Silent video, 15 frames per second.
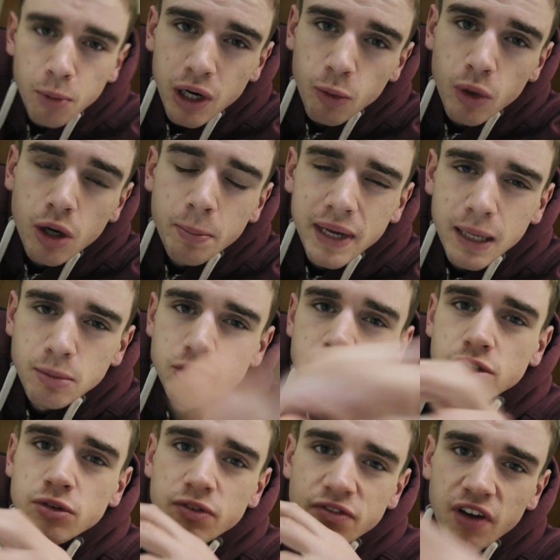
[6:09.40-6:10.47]
but I will be able
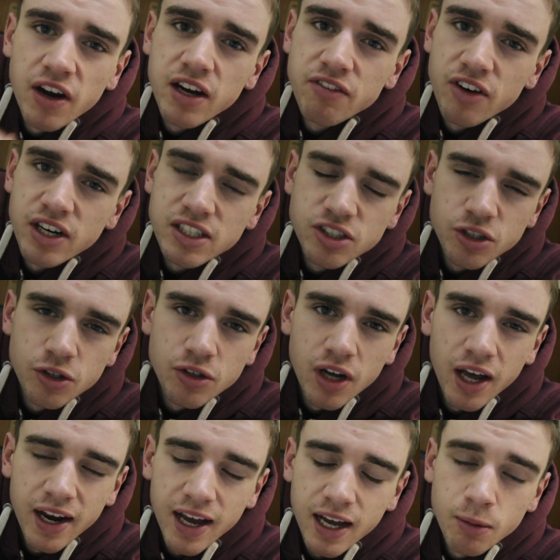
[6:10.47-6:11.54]
to very, very
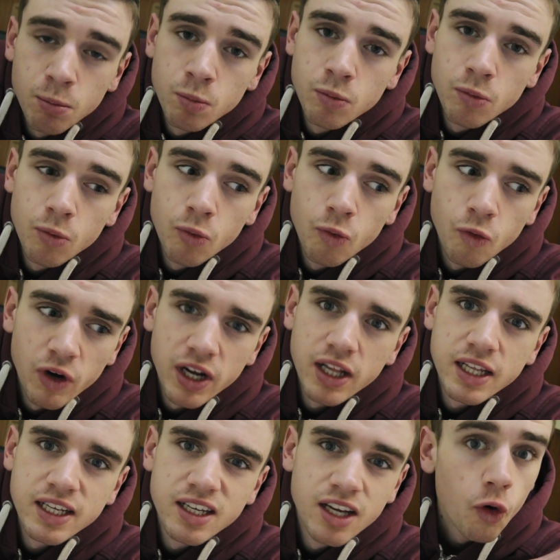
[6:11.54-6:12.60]
soon, and I am
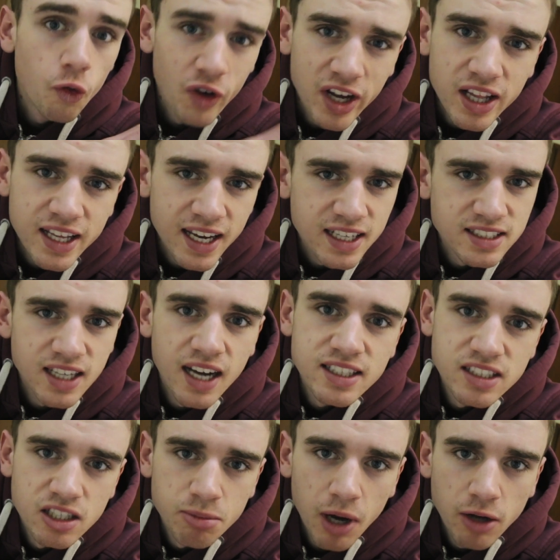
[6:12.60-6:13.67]
really, really
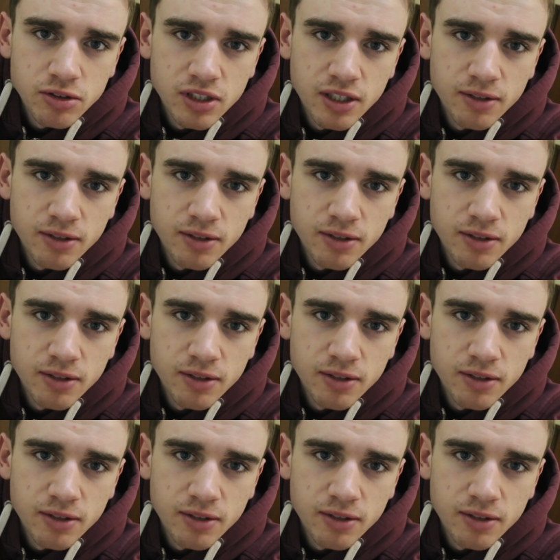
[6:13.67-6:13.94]
excited about